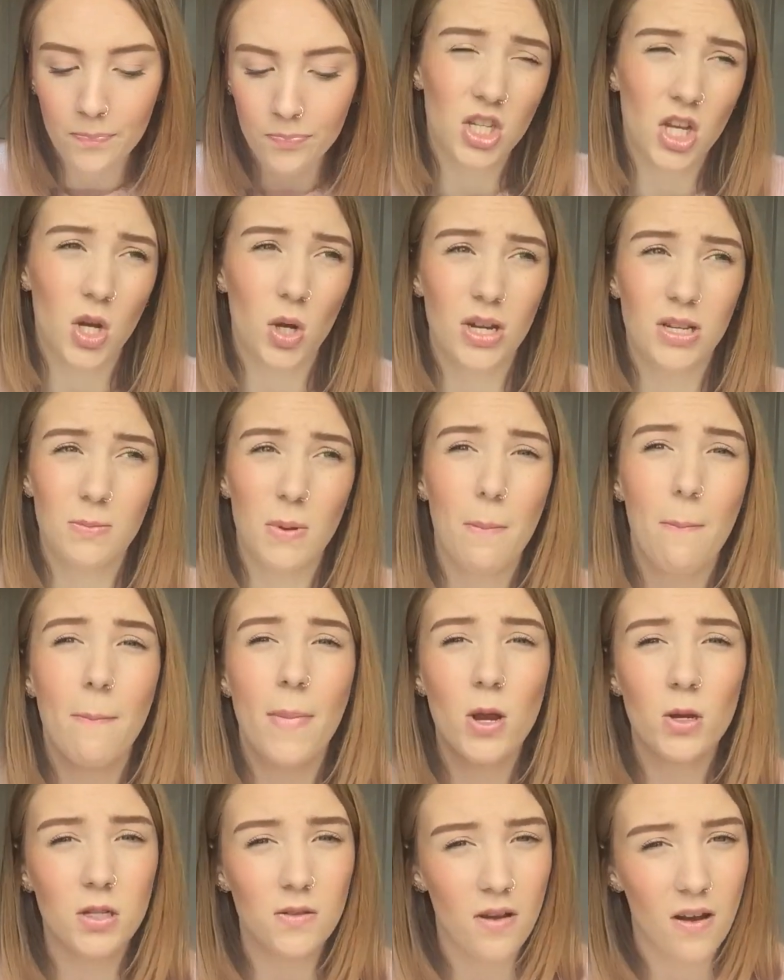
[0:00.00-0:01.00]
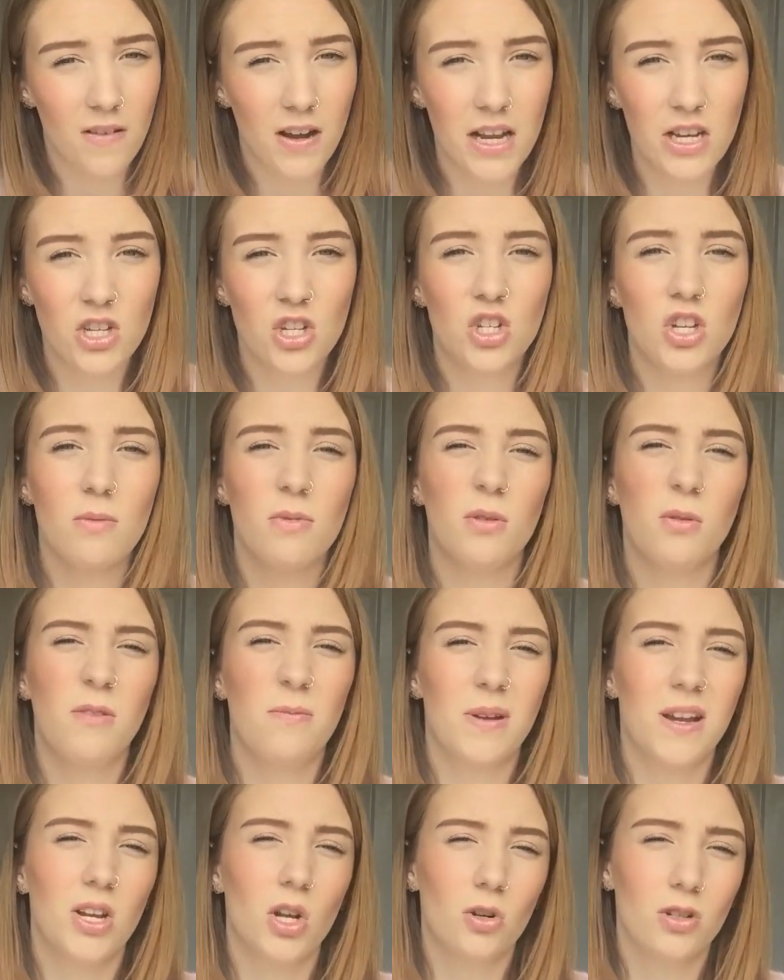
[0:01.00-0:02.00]
So it's been most of our relationship that
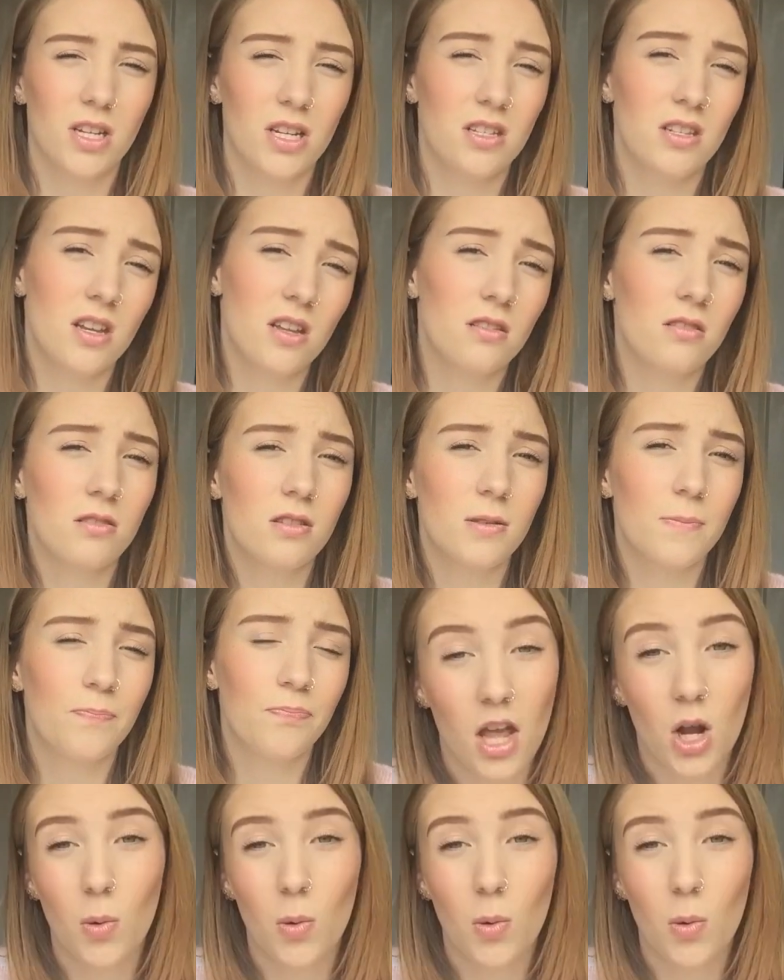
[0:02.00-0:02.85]
we've been long distance.